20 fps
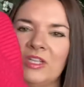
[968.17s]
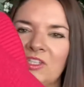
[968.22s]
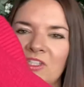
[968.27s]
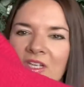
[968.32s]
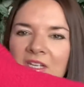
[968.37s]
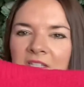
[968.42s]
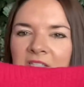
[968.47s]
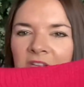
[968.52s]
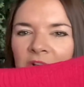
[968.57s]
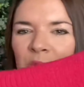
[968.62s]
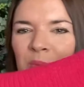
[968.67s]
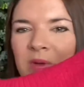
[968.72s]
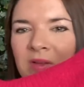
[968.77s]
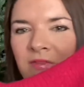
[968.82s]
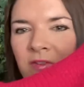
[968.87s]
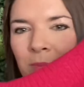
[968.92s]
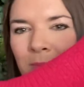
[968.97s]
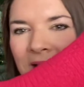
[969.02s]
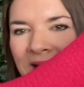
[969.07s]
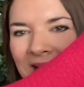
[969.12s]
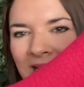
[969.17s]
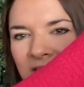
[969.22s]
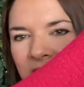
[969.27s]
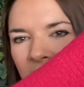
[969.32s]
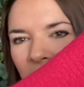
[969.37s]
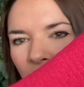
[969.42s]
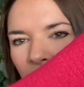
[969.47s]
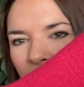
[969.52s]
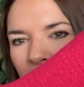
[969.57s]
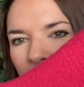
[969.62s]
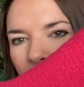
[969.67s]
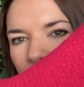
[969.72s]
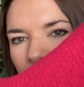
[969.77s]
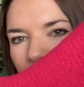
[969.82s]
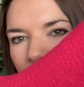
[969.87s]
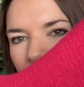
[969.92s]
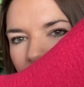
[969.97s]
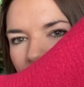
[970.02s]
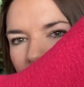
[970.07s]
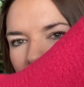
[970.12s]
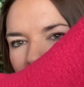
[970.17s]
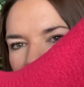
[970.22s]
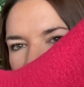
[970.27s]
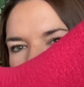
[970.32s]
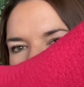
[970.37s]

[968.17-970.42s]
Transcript: it's got a bit of a pattern on it if you